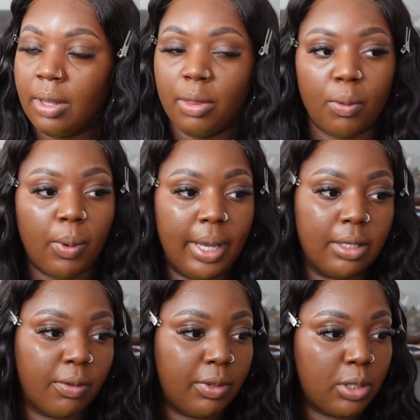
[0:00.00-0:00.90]
the
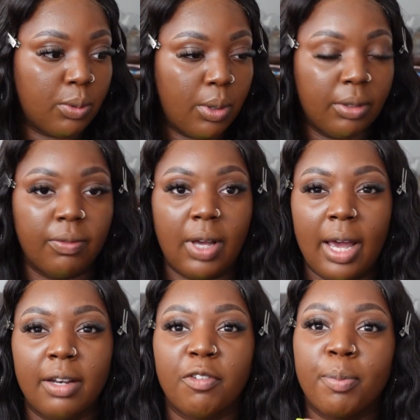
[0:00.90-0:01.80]
ways of this world have
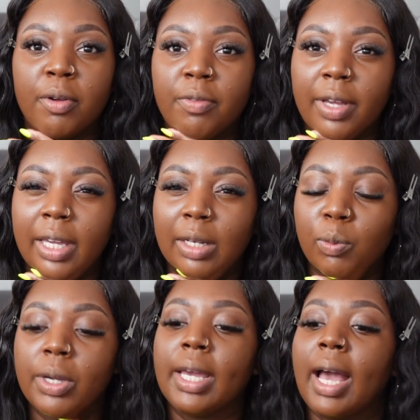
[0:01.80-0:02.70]
kind of perverted
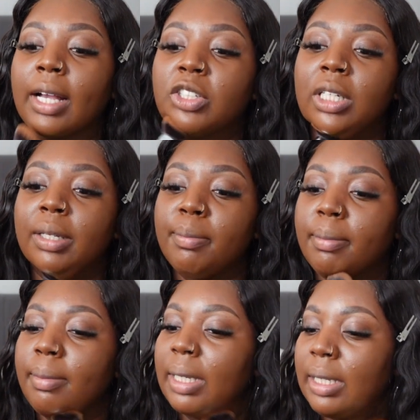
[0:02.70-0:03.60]
what it actually
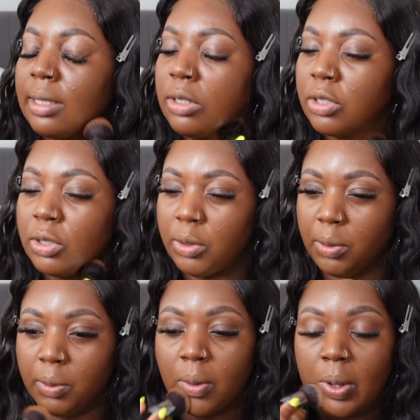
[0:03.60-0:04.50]
means
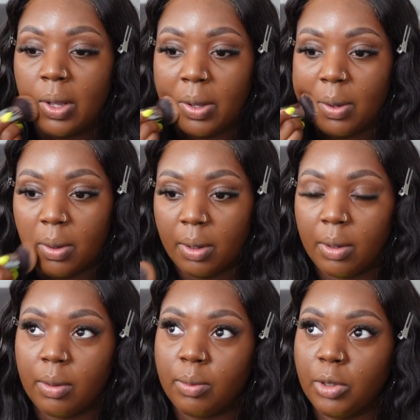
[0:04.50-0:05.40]
to,
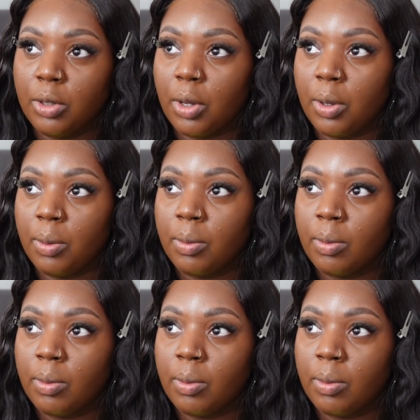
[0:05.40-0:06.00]
you know,